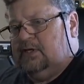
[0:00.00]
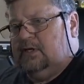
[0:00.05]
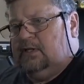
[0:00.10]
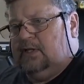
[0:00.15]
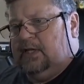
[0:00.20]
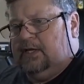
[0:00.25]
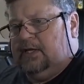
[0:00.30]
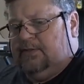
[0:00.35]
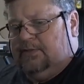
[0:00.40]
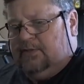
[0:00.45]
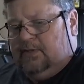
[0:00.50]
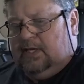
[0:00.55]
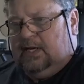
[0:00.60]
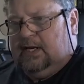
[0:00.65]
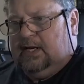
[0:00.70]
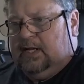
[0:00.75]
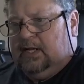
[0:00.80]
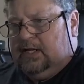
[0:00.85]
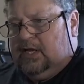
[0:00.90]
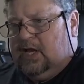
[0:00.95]

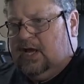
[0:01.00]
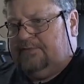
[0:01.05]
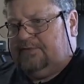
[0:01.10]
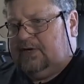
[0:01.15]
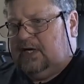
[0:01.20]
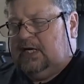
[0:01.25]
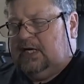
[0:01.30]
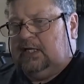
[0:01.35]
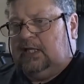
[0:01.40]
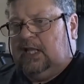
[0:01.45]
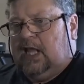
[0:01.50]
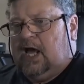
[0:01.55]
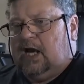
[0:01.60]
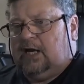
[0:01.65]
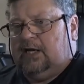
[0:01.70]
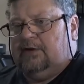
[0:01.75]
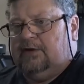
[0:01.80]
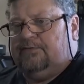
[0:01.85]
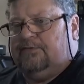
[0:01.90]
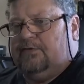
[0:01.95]
you have to unlock
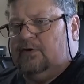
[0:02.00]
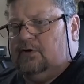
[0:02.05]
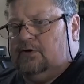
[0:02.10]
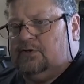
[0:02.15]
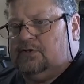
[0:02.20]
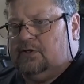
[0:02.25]
it first.